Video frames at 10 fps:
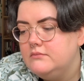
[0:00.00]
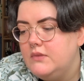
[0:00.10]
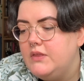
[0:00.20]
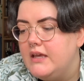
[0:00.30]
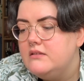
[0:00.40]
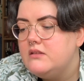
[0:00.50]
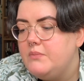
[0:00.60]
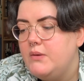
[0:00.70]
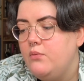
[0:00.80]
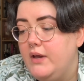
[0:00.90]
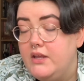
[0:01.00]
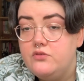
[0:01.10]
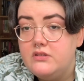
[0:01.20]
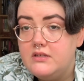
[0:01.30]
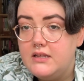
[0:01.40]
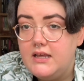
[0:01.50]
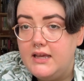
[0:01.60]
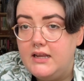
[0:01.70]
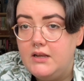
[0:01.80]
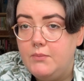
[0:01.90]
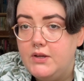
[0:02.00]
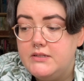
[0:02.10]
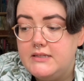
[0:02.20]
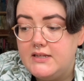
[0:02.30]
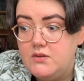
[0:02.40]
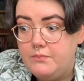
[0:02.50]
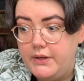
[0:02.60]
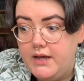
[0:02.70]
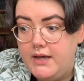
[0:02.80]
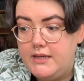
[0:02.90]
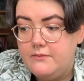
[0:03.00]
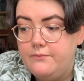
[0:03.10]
Things that people were interested in but didn't buy.